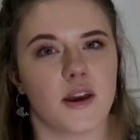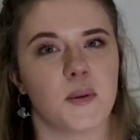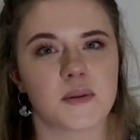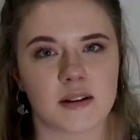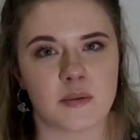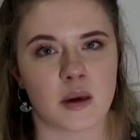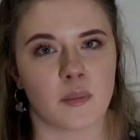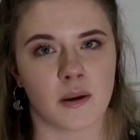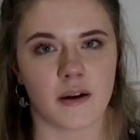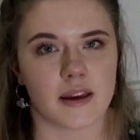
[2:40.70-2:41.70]
you wouldn't really be
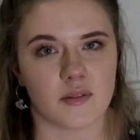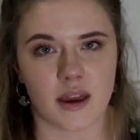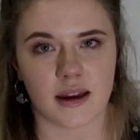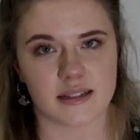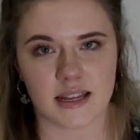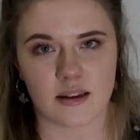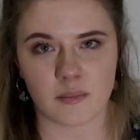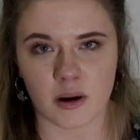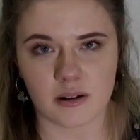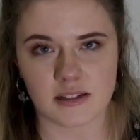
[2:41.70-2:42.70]
applying if you hadn't taken
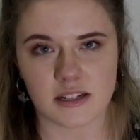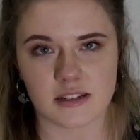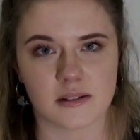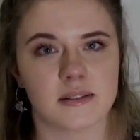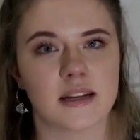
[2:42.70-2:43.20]
biology, so